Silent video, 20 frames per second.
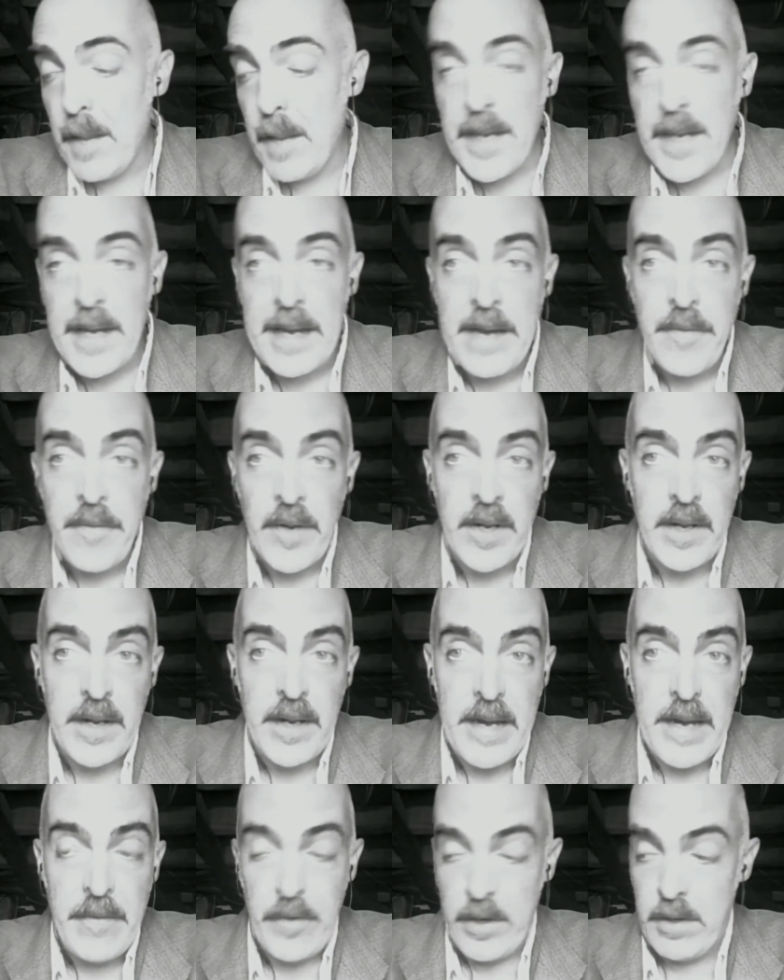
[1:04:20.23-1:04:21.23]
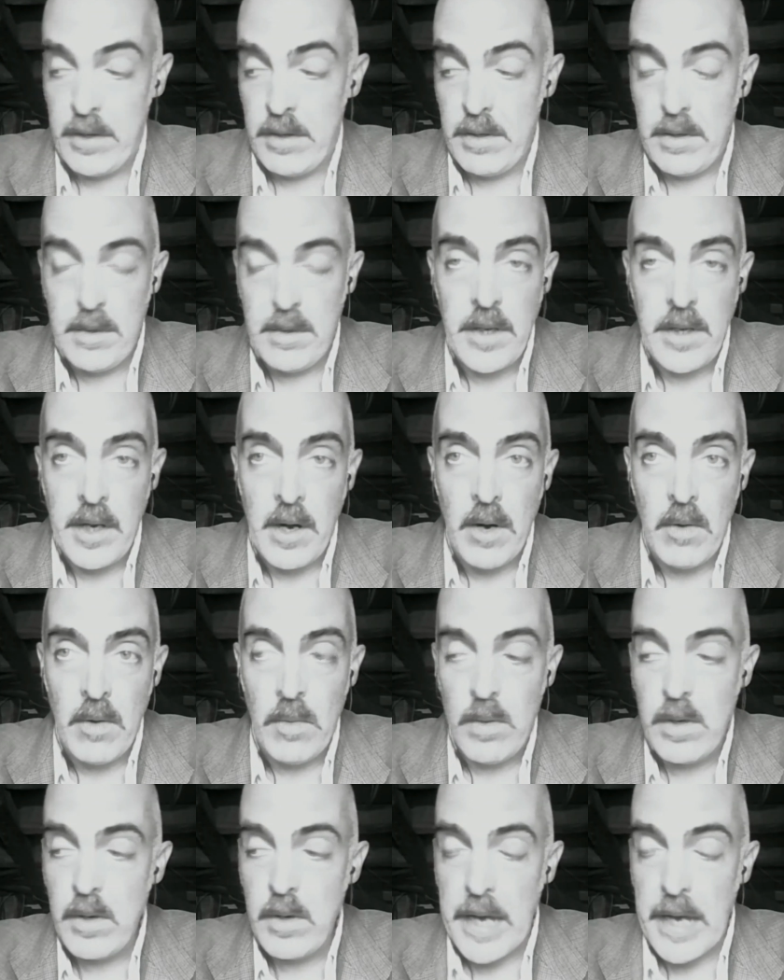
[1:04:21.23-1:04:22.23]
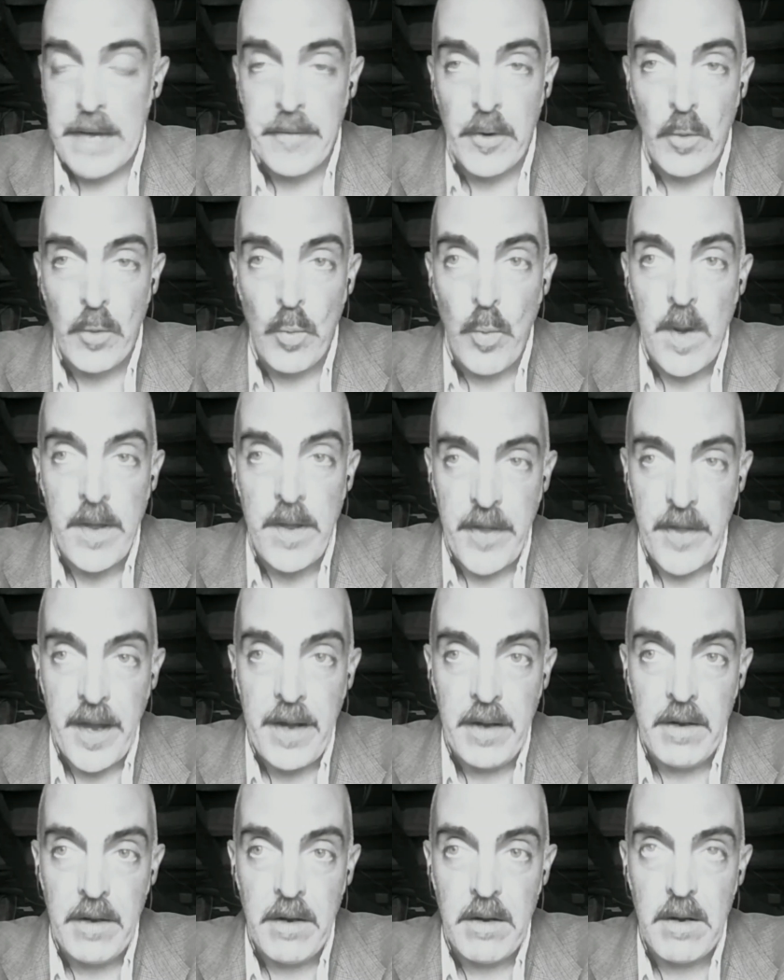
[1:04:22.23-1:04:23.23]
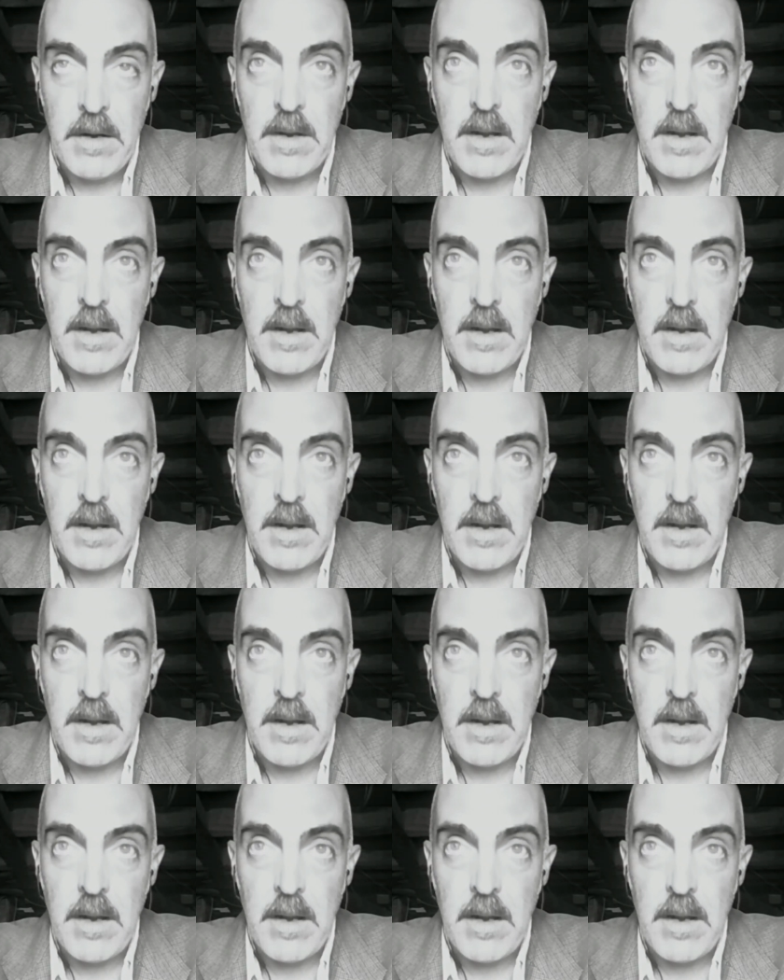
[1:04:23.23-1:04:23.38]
mean, even you know, even within